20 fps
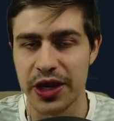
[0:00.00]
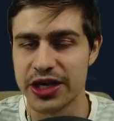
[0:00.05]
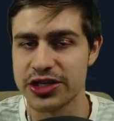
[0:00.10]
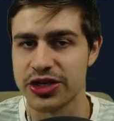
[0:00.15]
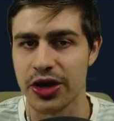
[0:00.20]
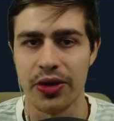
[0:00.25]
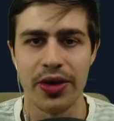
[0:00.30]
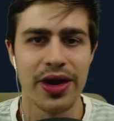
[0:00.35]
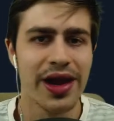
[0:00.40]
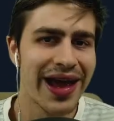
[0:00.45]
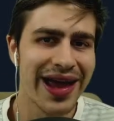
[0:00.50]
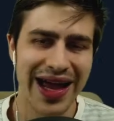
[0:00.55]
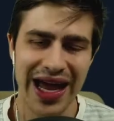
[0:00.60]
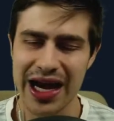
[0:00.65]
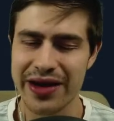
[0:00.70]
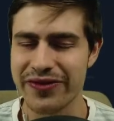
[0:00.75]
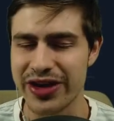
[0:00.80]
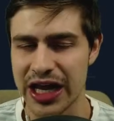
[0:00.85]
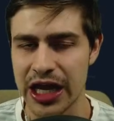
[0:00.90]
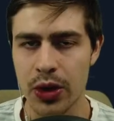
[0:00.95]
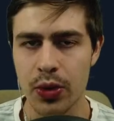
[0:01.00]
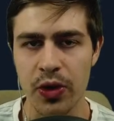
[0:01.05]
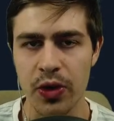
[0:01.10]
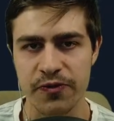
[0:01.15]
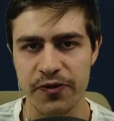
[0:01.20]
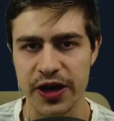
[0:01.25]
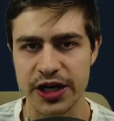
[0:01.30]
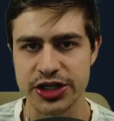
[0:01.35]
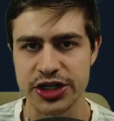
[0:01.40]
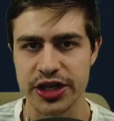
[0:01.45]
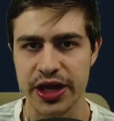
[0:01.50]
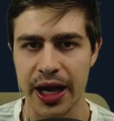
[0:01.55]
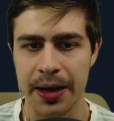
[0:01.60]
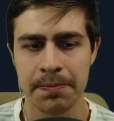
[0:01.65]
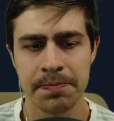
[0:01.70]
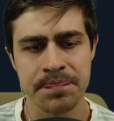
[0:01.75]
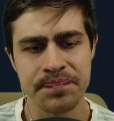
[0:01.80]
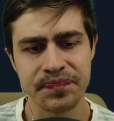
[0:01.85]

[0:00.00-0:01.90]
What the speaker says: So kind of an equal fixture there.